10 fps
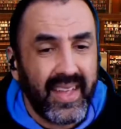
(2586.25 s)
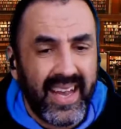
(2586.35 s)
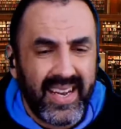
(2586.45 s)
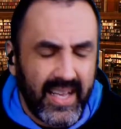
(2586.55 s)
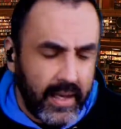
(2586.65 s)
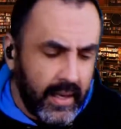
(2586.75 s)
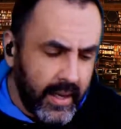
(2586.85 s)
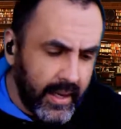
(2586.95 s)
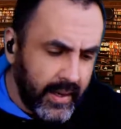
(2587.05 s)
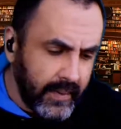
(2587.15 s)
And
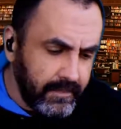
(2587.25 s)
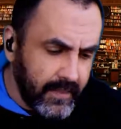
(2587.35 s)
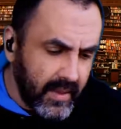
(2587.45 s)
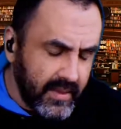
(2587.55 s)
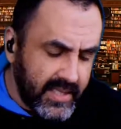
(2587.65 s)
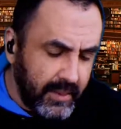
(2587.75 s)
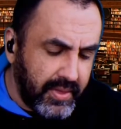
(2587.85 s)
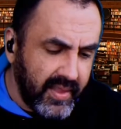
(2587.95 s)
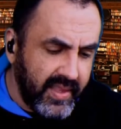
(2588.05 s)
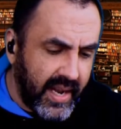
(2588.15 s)

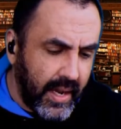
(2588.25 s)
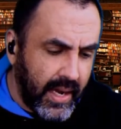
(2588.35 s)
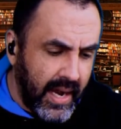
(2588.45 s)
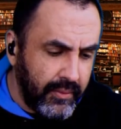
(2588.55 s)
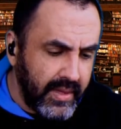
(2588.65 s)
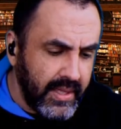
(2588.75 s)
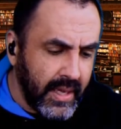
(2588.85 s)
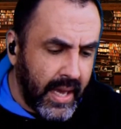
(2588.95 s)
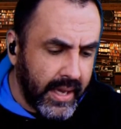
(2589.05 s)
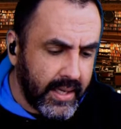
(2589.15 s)
something that I really
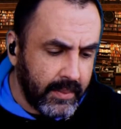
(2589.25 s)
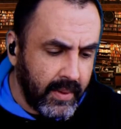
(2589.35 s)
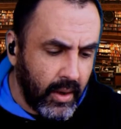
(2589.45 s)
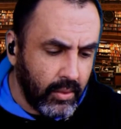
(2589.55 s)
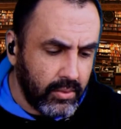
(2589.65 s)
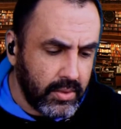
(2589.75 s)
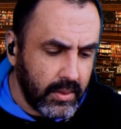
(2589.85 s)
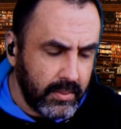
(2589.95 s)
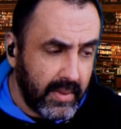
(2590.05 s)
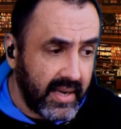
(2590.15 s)
like about
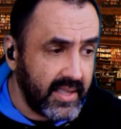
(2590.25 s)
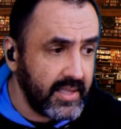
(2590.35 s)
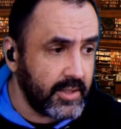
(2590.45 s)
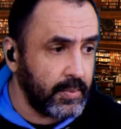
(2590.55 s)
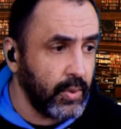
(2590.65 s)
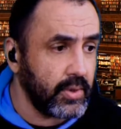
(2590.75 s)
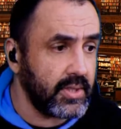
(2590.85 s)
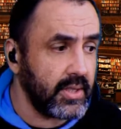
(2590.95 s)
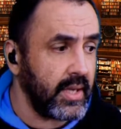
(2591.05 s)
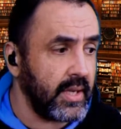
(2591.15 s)
Martin's
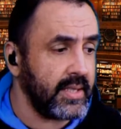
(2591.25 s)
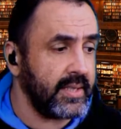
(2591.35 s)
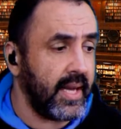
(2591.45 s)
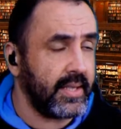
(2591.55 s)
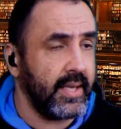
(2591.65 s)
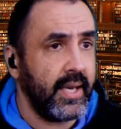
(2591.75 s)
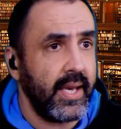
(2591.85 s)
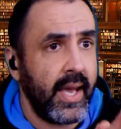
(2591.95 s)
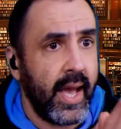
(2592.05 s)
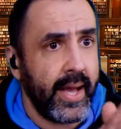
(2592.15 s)
books is that
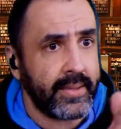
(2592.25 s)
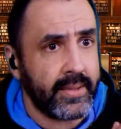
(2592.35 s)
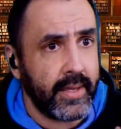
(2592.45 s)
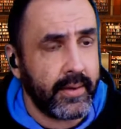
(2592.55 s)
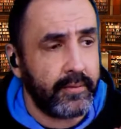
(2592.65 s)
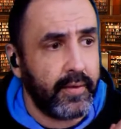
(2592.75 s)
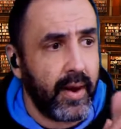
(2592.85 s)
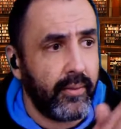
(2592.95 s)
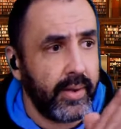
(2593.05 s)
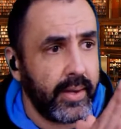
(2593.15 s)
he has a
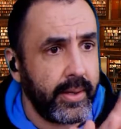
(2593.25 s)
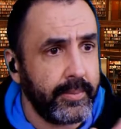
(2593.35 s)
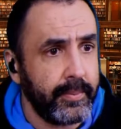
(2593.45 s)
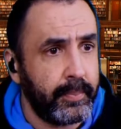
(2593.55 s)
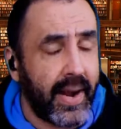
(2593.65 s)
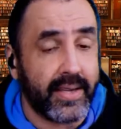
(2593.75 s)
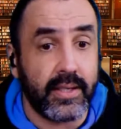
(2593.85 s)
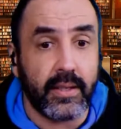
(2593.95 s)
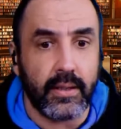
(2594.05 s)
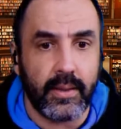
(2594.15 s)
very
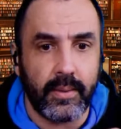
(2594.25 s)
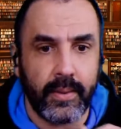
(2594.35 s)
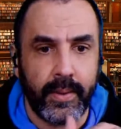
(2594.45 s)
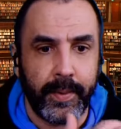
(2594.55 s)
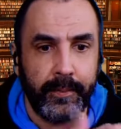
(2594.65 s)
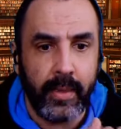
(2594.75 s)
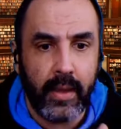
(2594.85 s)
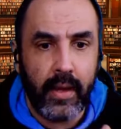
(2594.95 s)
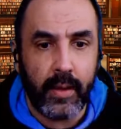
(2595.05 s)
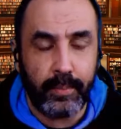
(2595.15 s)
practical
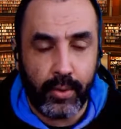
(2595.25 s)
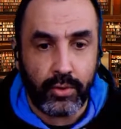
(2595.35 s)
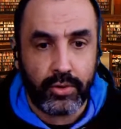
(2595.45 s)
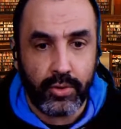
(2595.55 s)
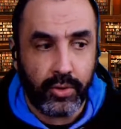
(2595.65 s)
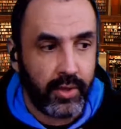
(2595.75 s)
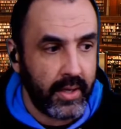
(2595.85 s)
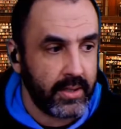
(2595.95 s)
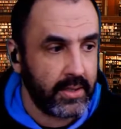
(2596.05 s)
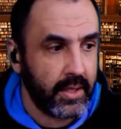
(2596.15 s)
approach to
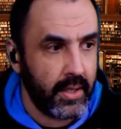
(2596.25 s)
things.